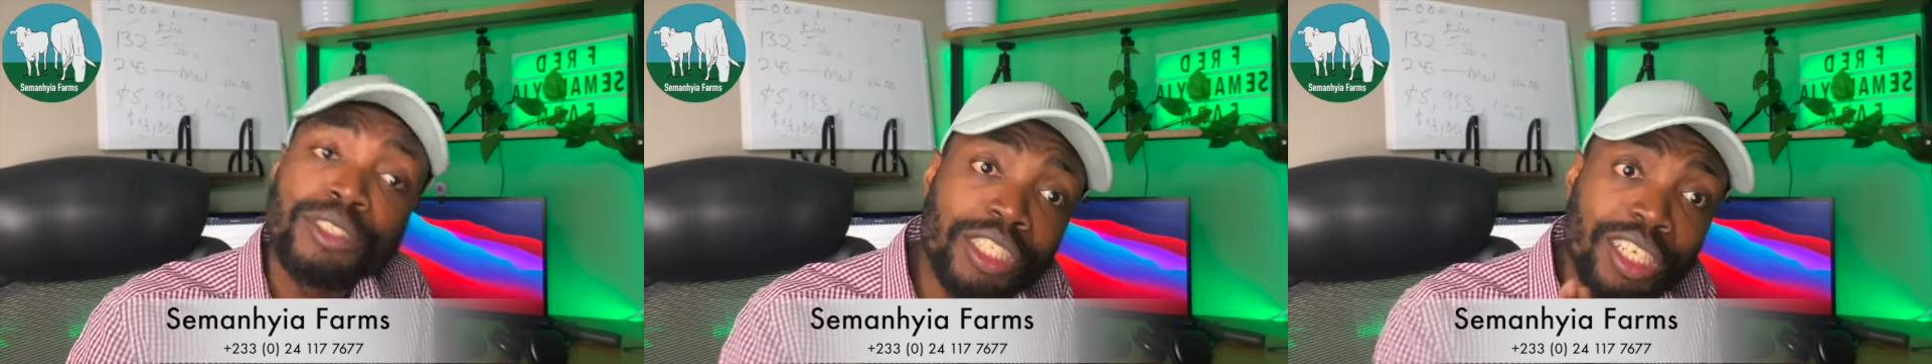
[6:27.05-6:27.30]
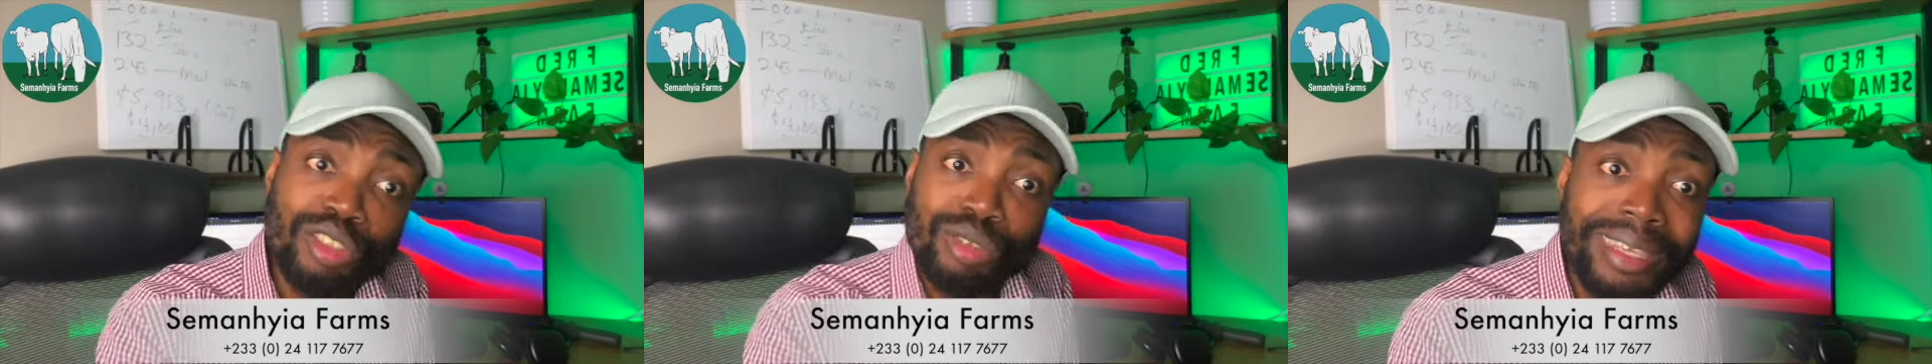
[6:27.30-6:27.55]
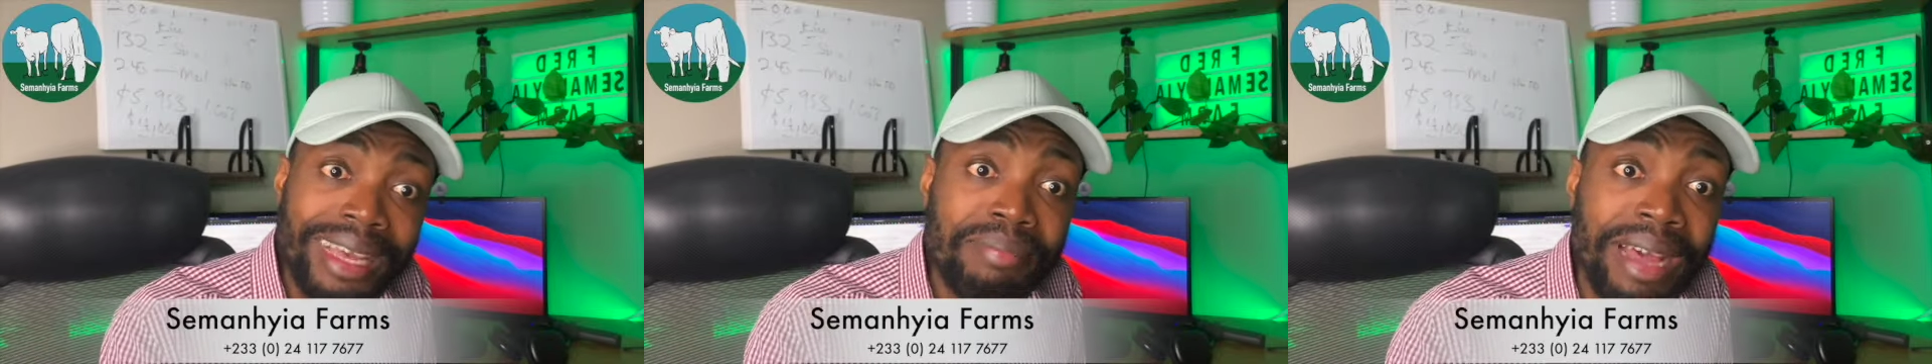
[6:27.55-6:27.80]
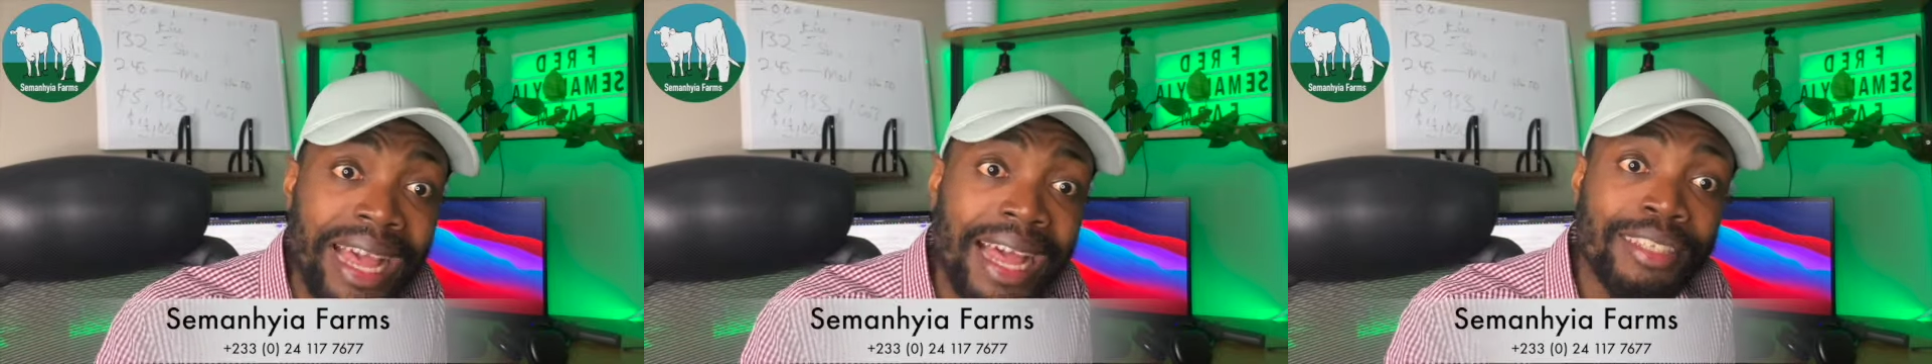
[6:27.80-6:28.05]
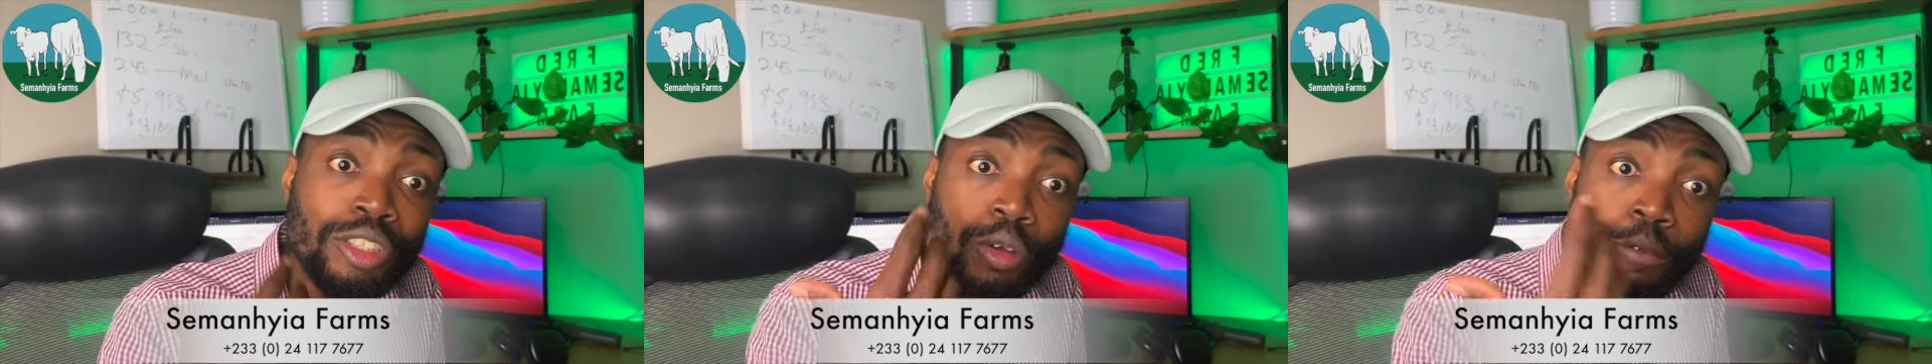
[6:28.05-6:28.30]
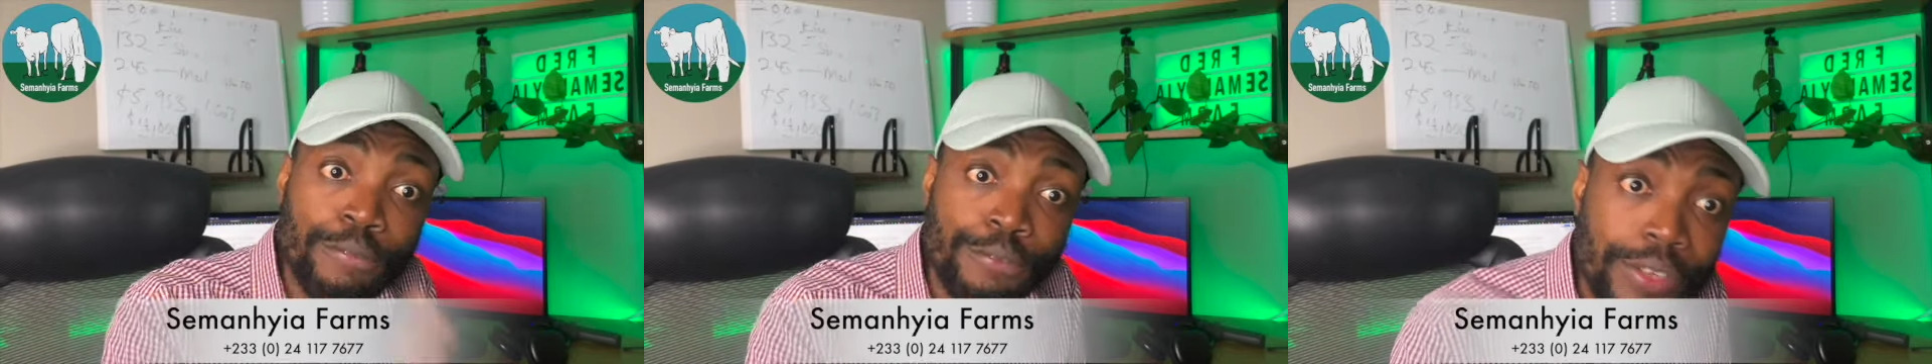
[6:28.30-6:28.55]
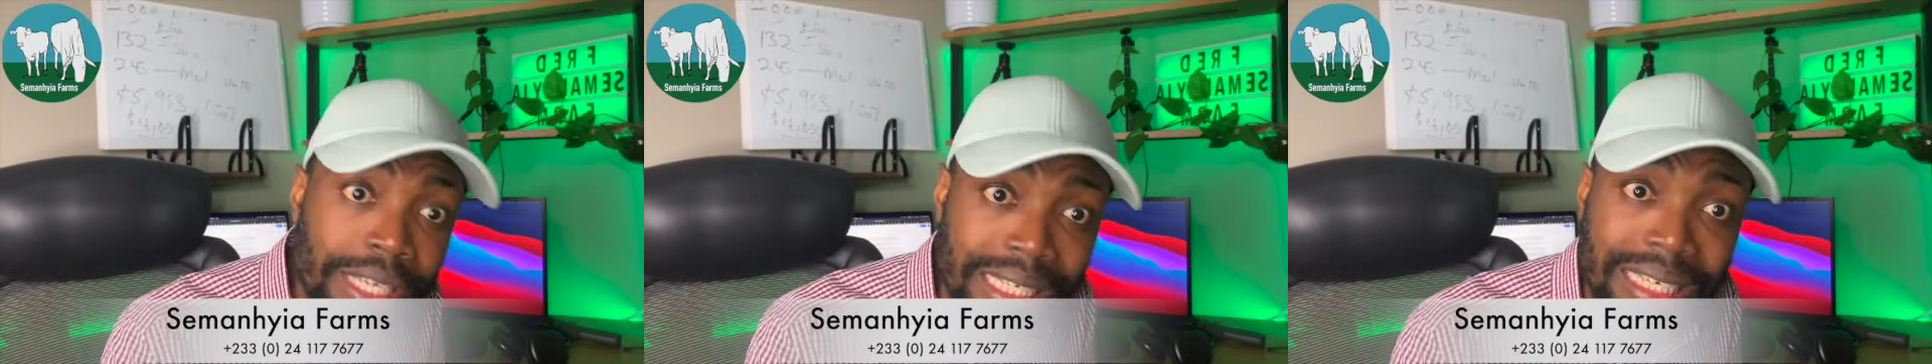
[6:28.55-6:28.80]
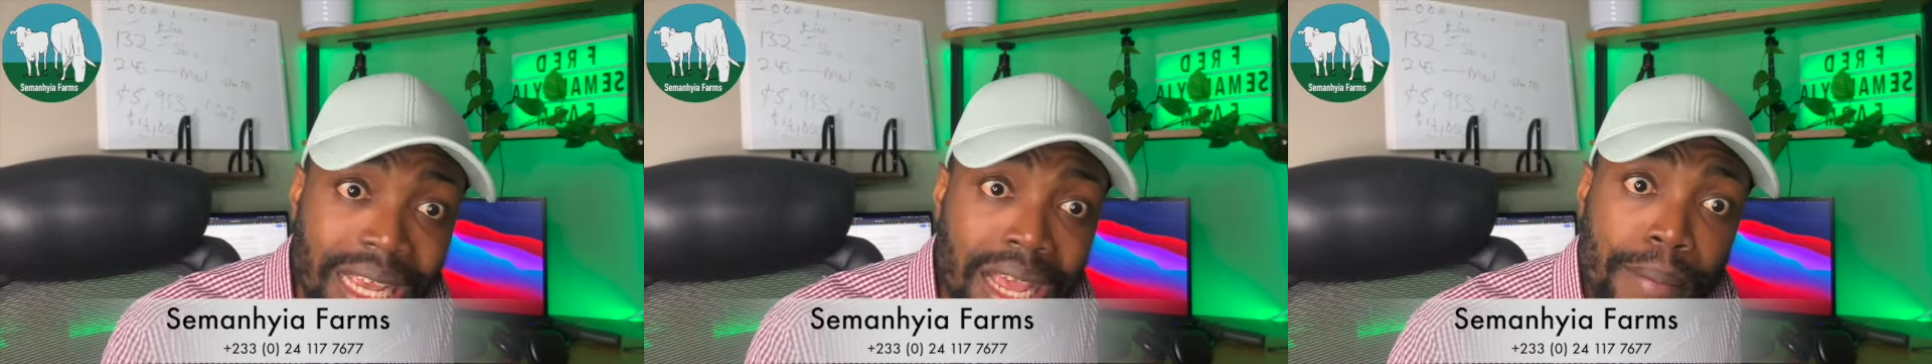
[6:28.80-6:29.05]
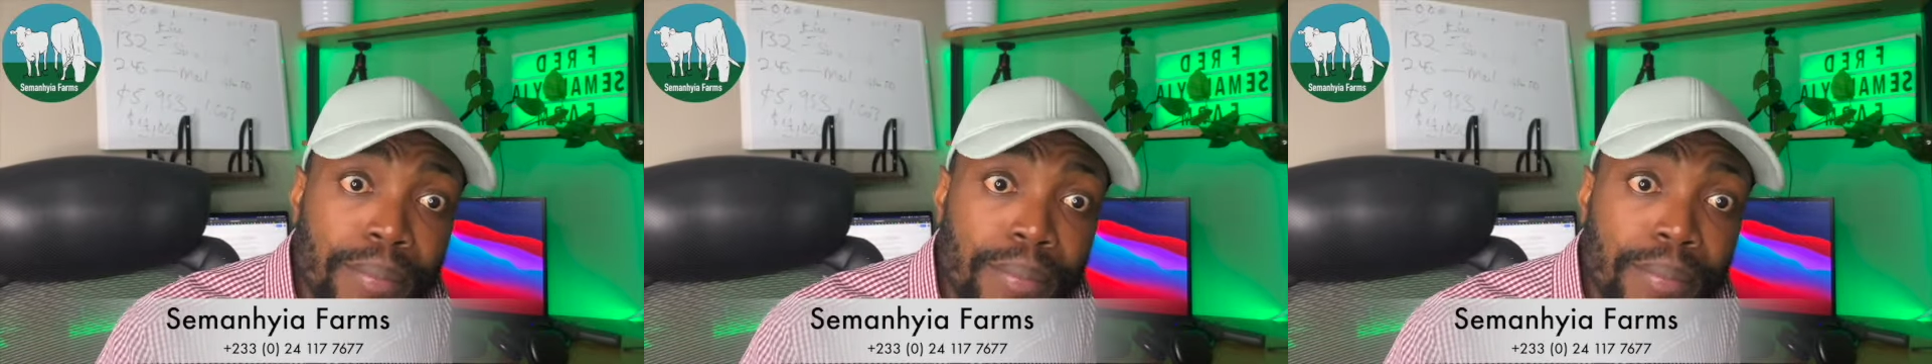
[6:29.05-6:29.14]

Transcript: just to get my hands on feed,